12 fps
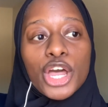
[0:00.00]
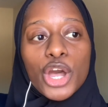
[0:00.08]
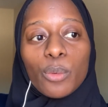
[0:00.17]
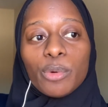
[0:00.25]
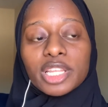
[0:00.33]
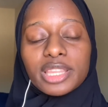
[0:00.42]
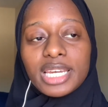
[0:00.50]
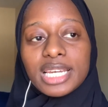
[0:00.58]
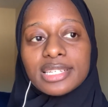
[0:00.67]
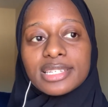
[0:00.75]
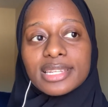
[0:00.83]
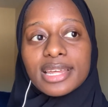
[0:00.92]
were
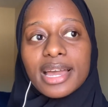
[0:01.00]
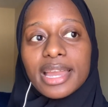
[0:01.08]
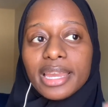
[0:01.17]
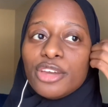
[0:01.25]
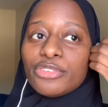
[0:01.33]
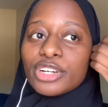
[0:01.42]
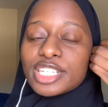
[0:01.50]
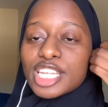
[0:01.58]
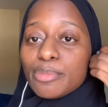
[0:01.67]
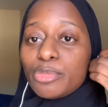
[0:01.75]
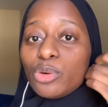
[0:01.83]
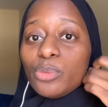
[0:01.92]
things like, for
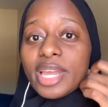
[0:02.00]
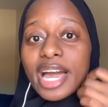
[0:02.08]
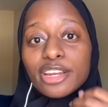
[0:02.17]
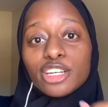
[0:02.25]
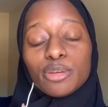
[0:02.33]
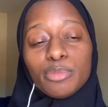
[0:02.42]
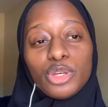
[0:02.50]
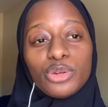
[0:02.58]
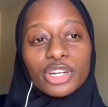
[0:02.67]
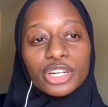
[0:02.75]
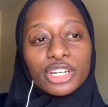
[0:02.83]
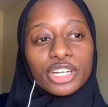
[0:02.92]
example, we had a
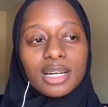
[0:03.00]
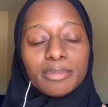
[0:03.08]
commuter.